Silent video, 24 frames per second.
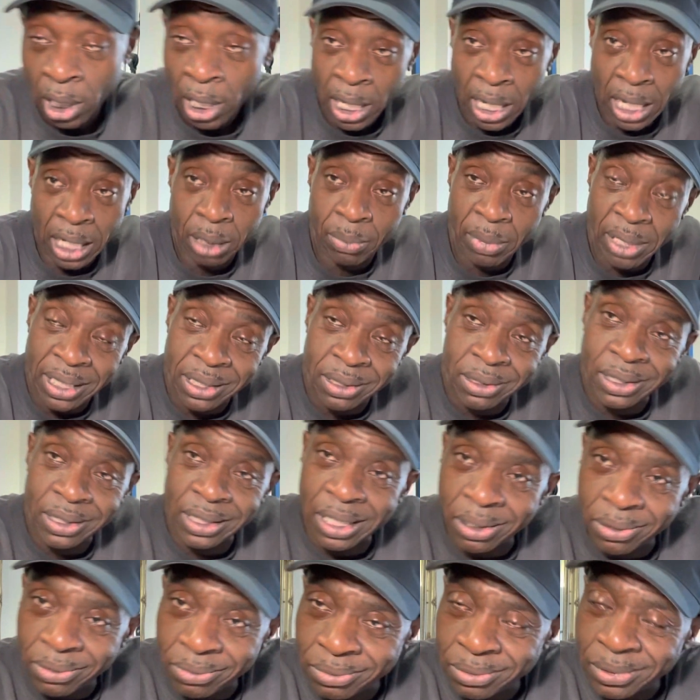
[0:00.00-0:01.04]
And I
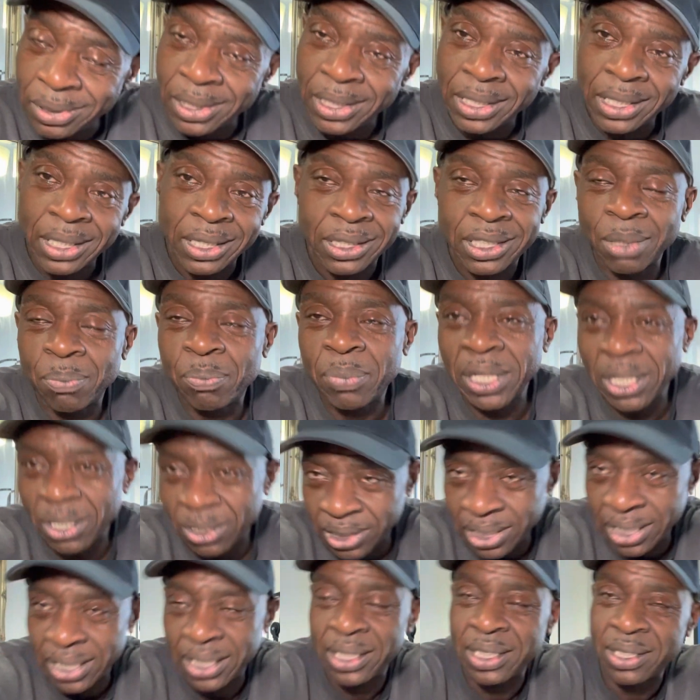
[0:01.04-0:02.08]
mean, to be
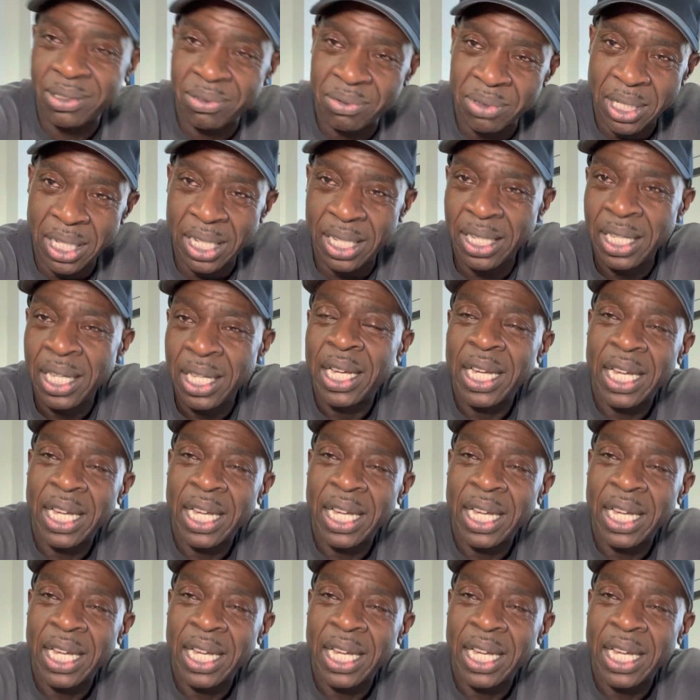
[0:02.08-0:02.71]
honest, right,